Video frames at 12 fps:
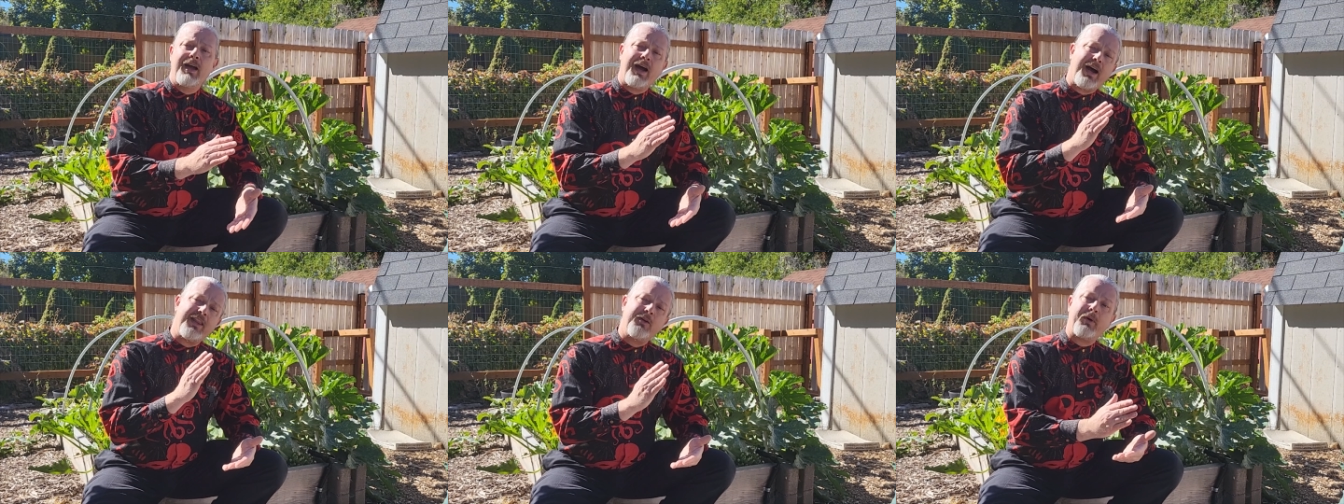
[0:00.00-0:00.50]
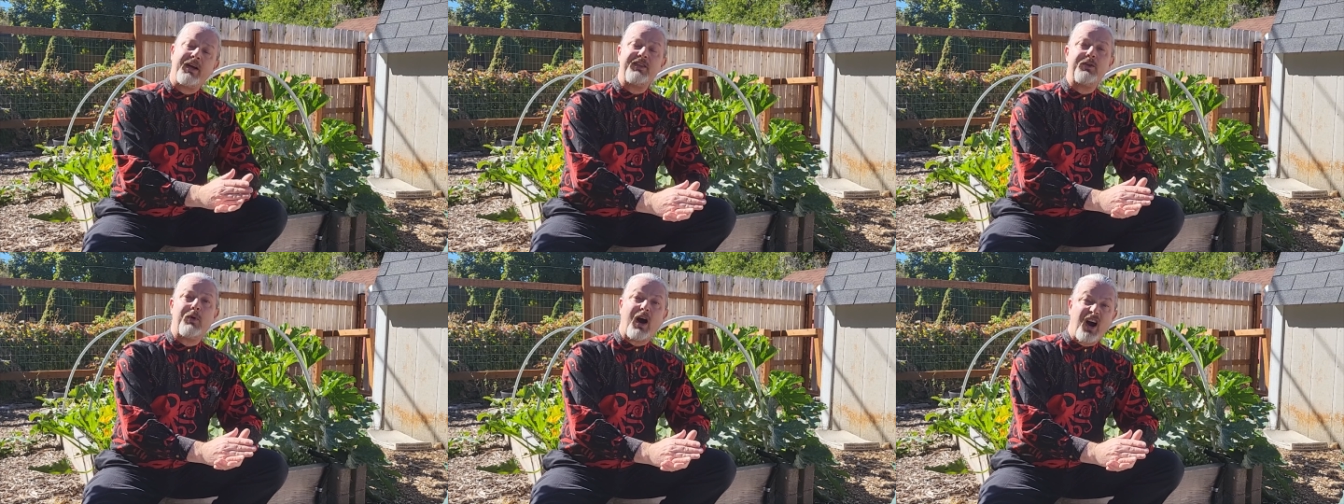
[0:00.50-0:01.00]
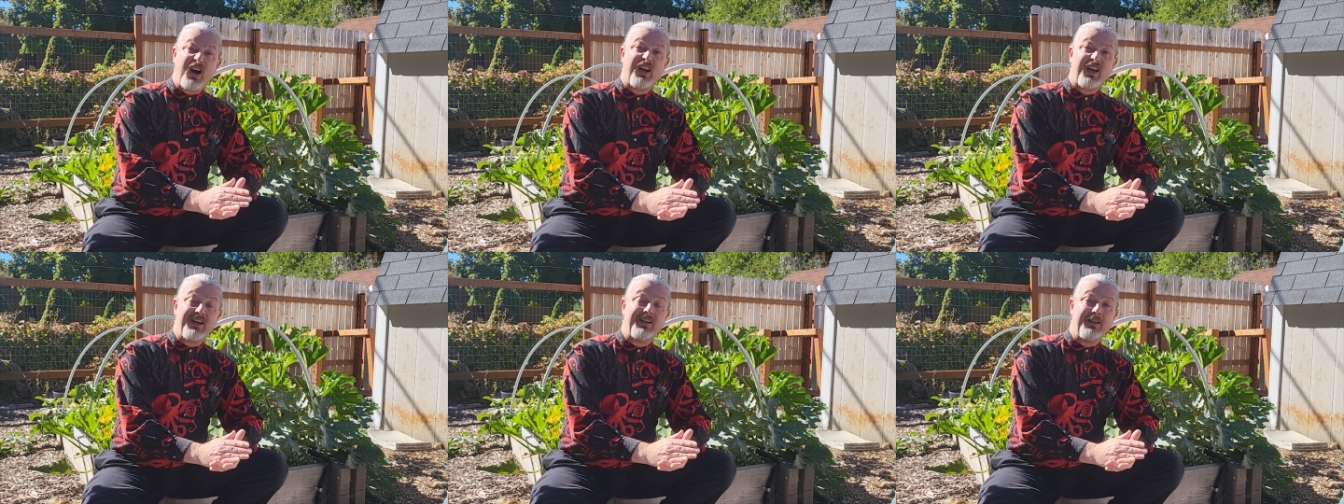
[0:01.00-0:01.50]
Otherwise, you are
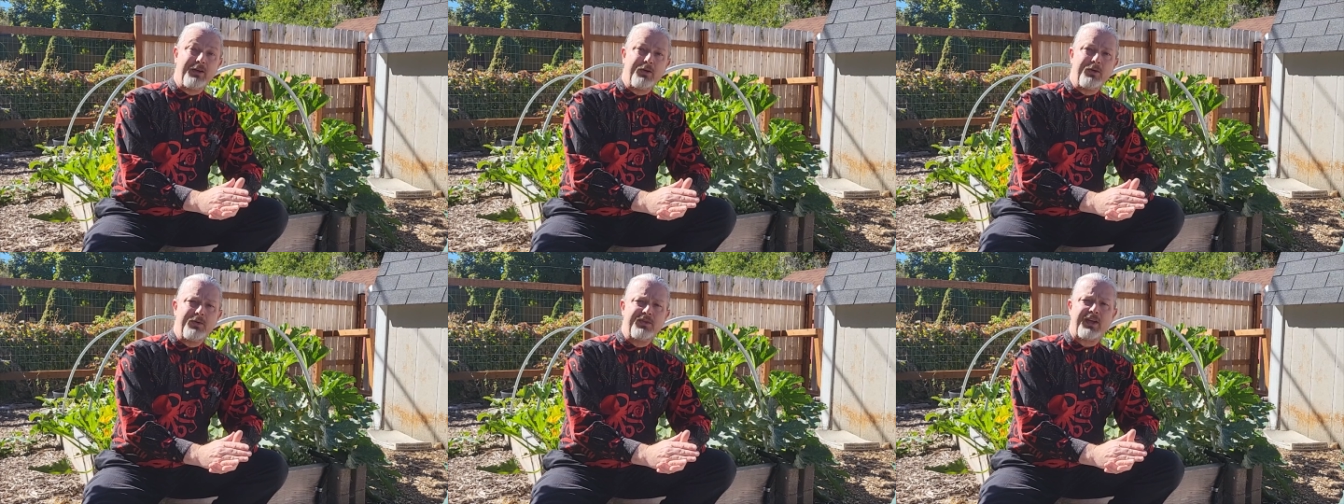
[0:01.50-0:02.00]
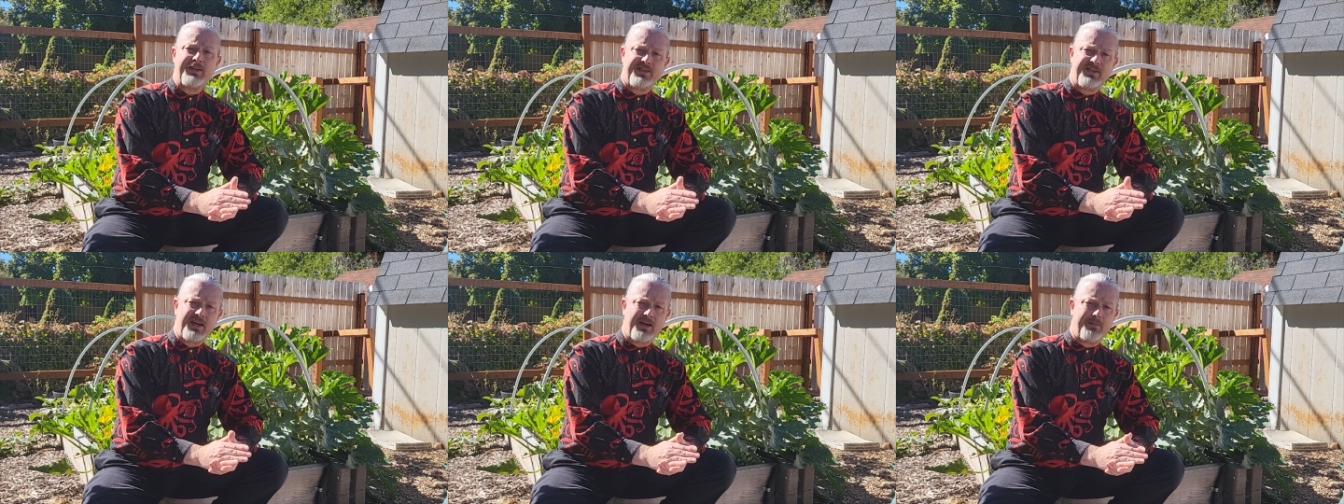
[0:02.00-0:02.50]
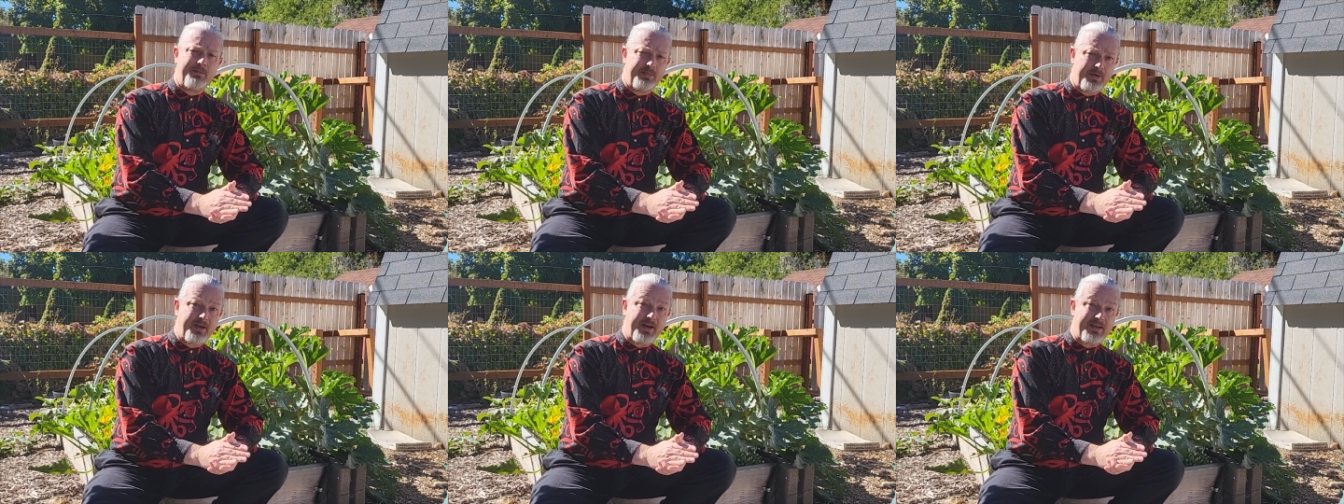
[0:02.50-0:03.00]
going to lose some
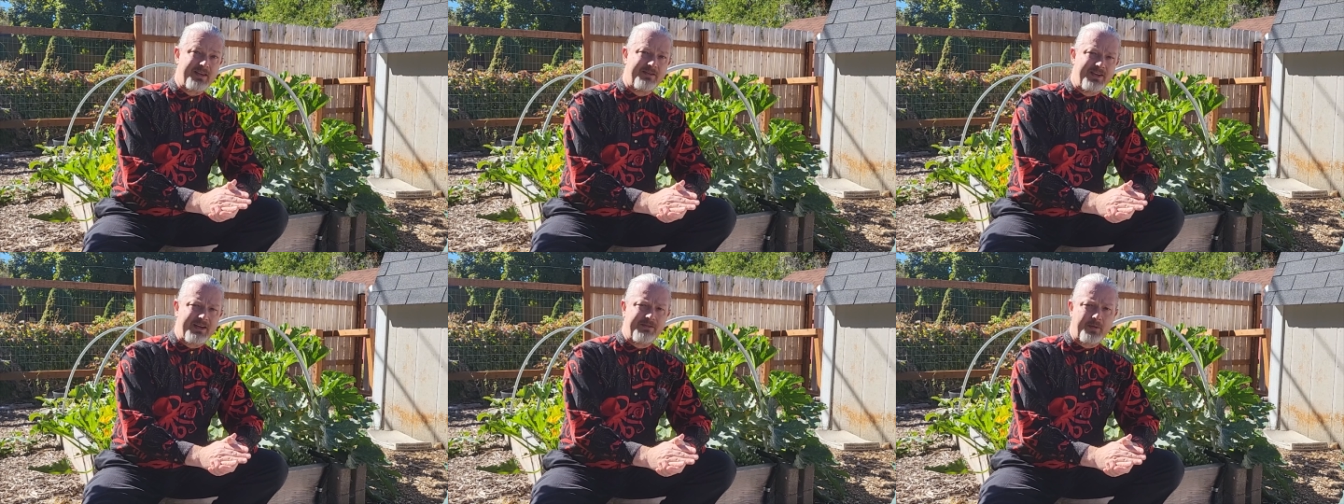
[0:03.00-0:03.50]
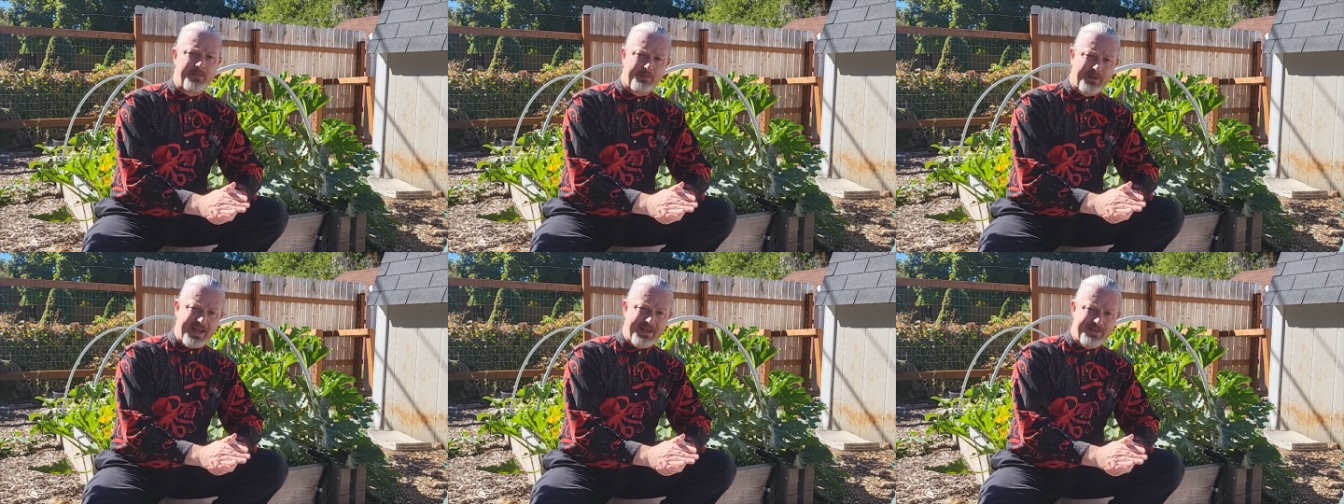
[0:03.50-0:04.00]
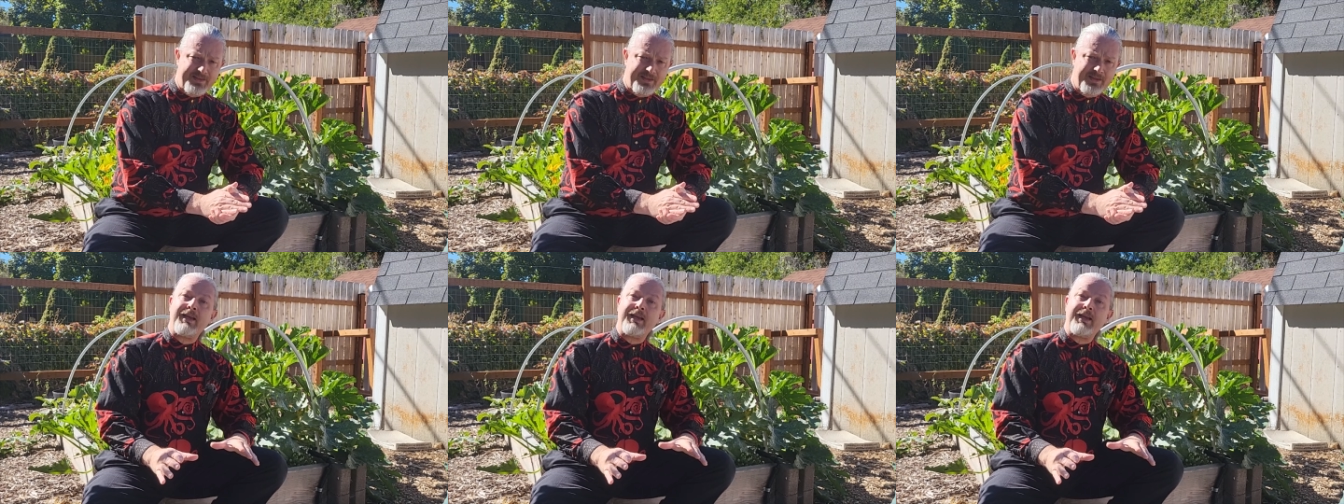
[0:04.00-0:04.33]
productivity from your plants.